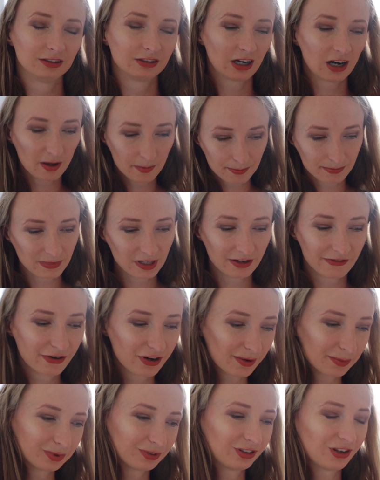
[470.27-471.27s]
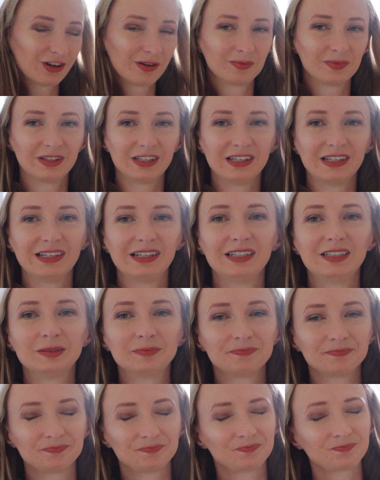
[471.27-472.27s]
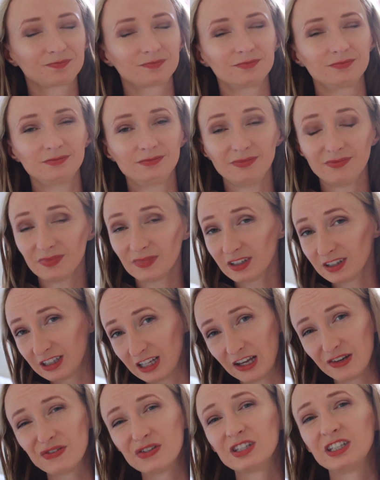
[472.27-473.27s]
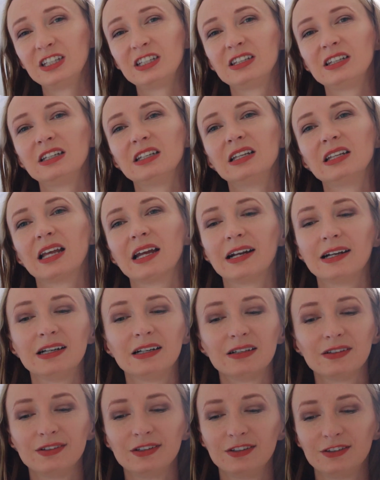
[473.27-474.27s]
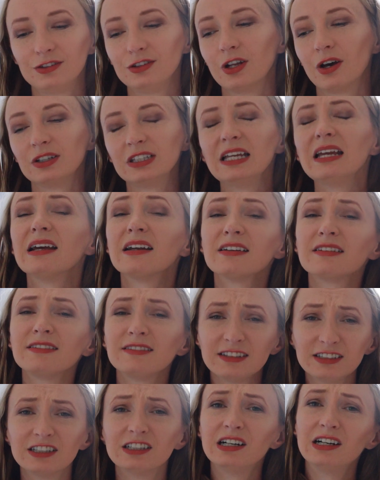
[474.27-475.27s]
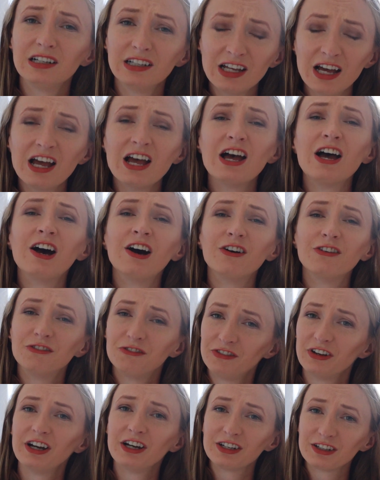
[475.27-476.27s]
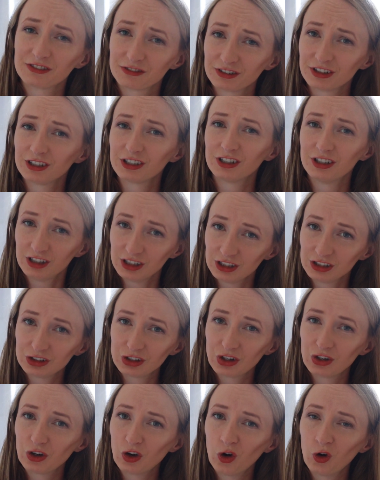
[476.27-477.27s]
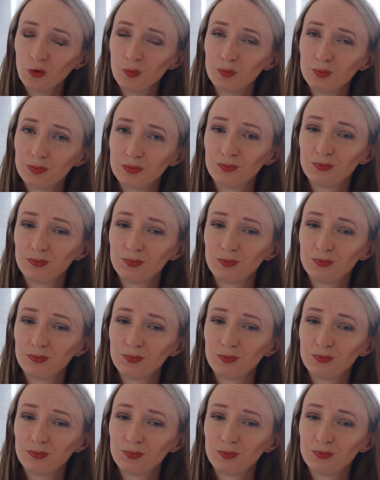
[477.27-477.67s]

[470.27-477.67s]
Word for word: dropped me from something." Definitely, like, it's not, they are still very little.